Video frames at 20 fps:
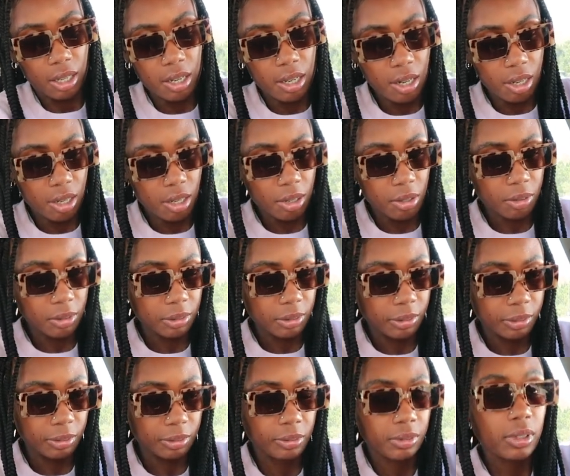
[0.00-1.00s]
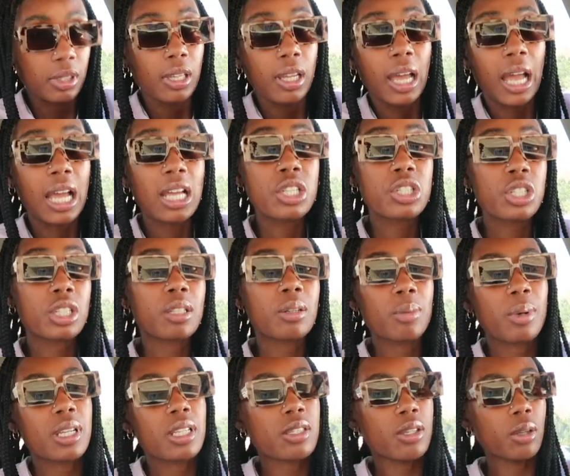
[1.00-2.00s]
You know, I shouldn't
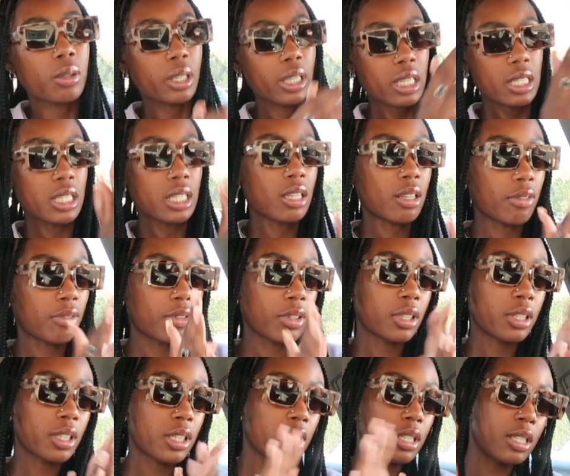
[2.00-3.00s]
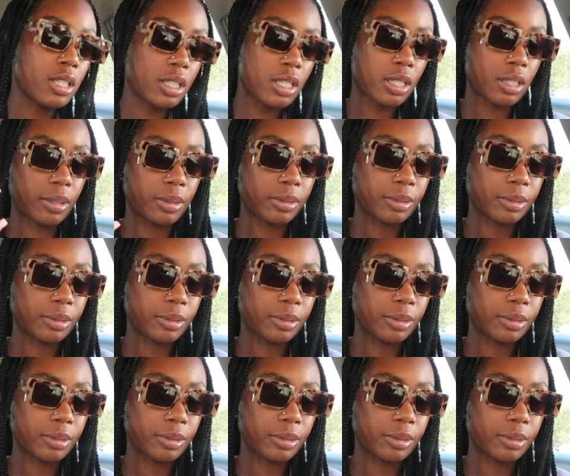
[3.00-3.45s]
wait so late to get fill-ins.